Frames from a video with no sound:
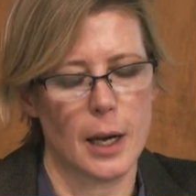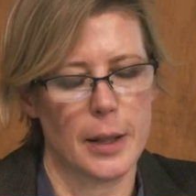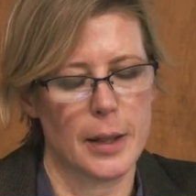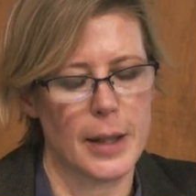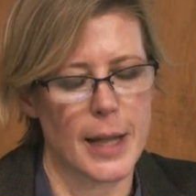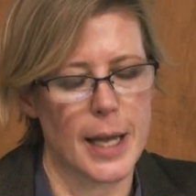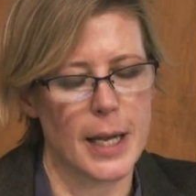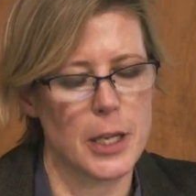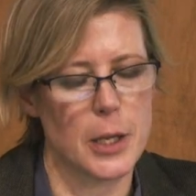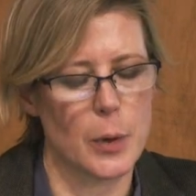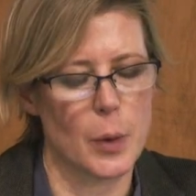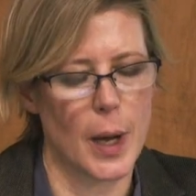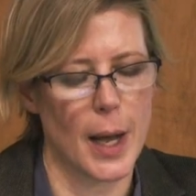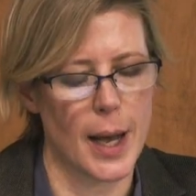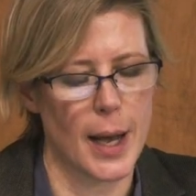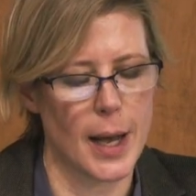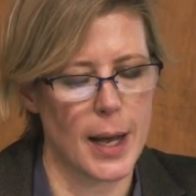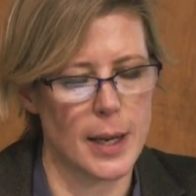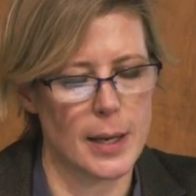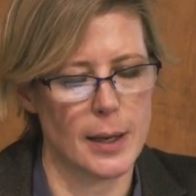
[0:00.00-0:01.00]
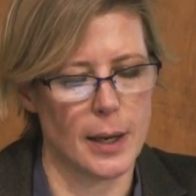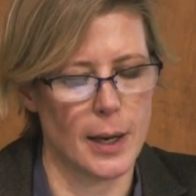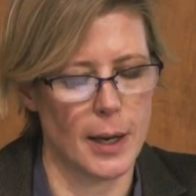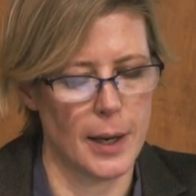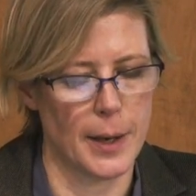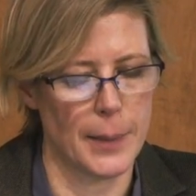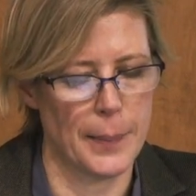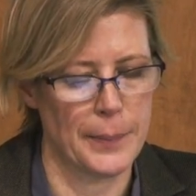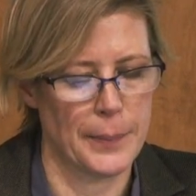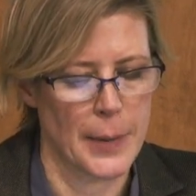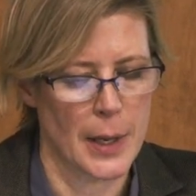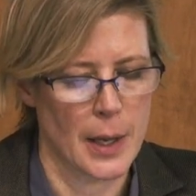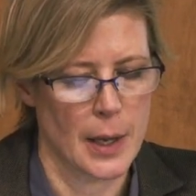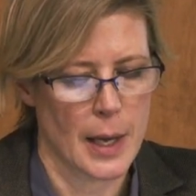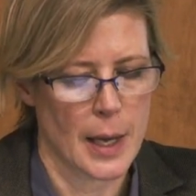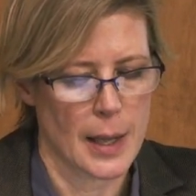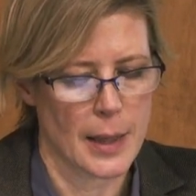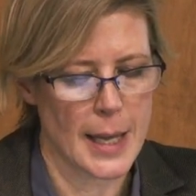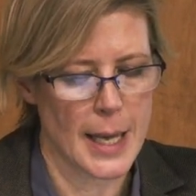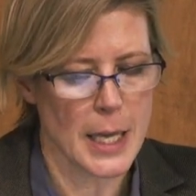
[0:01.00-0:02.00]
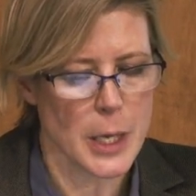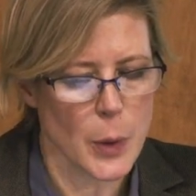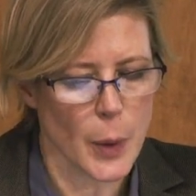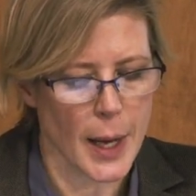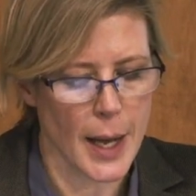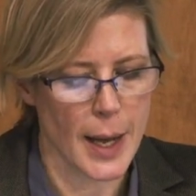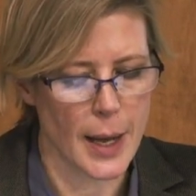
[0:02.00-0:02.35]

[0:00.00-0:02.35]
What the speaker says: Then you had, right